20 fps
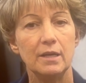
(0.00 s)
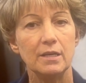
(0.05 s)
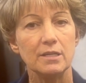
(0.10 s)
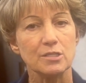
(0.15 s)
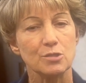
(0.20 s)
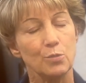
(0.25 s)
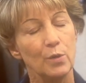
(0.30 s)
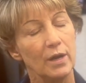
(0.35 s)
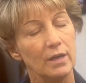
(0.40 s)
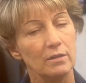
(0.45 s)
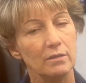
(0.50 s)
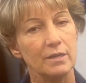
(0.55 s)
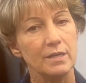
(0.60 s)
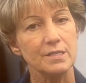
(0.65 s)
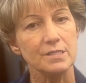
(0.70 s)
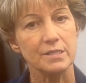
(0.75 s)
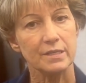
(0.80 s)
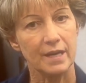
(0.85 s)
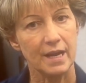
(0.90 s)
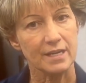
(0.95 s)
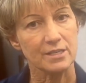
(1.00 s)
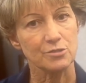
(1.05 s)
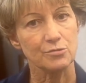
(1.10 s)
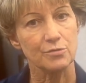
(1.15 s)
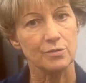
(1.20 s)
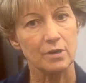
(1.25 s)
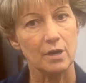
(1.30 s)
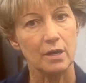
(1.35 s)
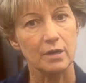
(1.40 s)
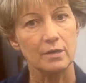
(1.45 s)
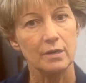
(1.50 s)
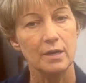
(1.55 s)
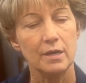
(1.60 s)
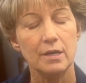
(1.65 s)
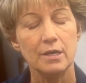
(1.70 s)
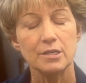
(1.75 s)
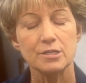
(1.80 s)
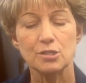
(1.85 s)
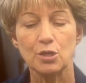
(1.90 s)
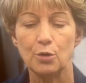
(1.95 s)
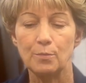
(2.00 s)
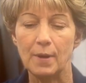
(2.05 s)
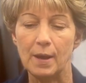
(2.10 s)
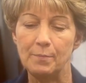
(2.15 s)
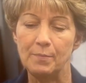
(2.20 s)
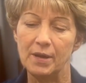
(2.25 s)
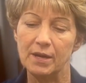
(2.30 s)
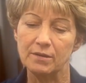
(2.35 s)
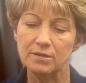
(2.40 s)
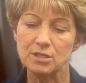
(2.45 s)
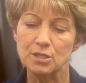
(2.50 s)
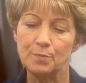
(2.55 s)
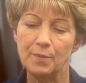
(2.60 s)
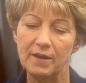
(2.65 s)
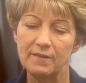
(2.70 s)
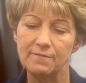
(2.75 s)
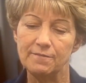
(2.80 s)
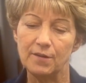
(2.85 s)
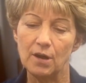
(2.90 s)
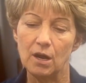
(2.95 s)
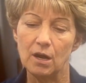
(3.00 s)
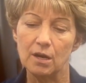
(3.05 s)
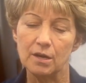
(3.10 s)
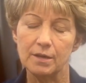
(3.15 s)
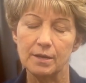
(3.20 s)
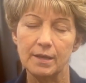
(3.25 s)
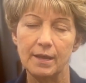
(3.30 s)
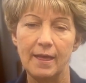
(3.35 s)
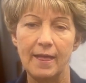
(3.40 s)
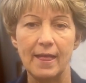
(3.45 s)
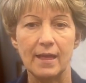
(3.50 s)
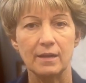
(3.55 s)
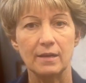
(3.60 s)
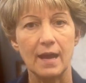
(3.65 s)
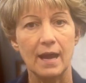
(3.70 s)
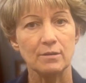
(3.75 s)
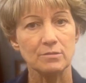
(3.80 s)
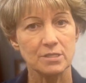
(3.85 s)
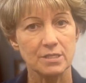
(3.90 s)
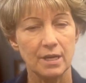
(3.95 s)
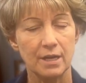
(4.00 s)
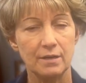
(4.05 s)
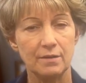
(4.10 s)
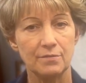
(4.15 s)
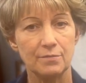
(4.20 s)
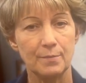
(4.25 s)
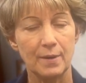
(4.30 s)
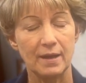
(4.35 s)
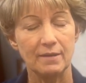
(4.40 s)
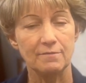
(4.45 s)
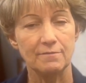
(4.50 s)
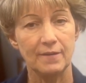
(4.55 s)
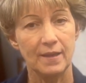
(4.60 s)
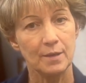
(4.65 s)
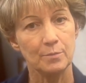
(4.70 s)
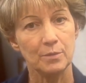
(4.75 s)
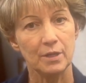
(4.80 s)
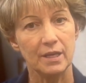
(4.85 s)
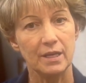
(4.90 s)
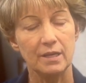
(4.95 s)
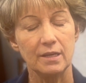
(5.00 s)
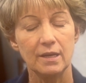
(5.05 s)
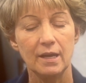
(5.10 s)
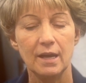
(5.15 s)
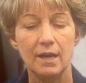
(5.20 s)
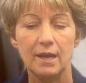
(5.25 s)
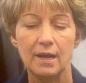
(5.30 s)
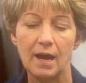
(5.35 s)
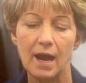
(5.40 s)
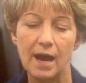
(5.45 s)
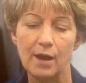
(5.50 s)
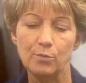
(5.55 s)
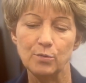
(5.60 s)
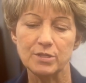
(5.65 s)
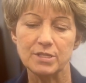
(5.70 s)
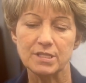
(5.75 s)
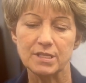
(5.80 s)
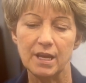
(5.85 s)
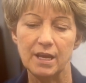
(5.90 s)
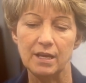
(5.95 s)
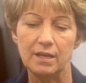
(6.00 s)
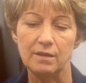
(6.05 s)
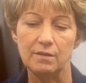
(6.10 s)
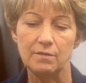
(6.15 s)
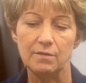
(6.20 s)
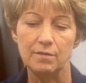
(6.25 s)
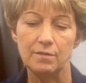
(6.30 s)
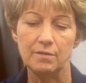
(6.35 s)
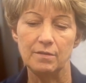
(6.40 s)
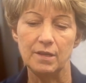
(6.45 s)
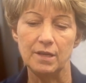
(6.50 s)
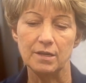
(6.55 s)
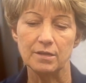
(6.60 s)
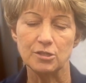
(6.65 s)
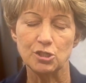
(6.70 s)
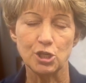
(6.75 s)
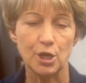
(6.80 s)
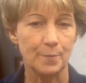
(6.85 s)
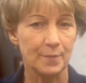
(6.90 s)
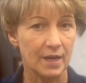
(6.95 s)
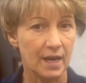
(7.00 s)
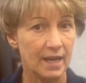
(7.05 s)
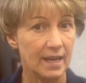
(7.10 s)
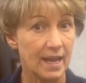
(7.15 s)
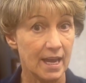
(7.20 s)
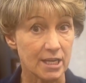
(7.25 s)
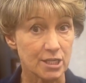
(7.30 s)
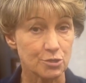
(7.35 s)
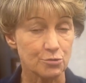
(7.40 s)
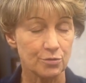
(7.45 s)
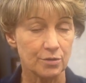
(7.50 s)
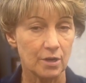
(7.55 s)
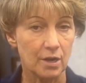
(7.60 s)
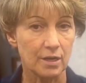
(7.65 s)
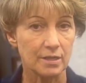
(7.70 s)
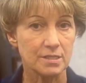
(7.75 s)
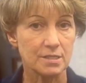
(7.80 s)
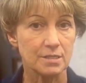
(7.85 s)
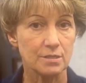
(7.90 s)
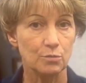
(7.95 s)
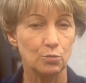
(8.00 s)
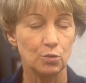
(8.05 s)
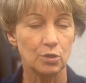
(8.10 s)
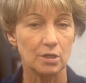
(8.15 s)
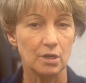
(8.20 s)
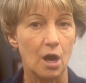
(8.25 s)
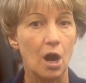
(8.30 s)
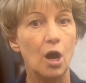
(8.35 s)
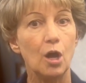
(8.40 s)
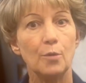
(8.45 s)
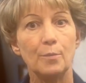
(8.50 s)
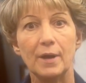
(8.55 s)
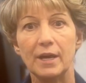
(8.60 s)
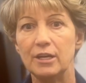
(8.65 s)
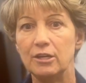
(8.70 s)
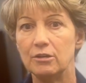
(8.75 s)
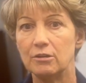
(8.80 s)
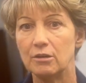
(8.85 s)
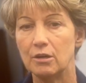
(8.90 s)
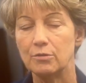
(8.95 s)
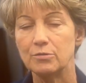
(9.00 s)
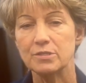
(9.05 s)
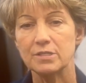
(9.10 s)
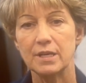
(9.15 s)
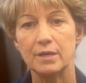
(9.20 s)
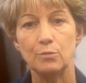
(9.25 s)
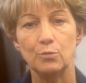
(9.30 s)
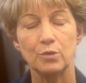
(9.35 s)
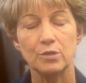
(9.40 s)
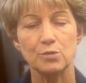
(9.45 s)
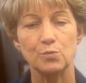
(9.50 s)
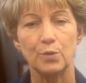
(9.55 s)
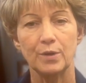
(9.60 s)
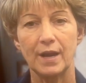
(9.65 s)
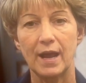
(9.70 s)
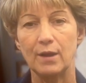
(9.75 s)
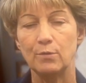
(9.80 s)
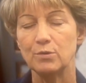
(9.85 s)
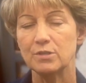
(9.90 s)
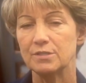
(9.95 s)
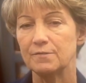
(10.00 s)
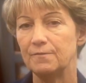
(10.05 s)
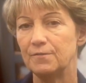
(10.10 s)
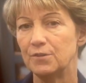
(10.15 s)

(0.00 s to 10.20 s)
as well as an astronaut. So my parents by far and outside of my family, I would say the Gemini astronauts were all my heroes. That was when I was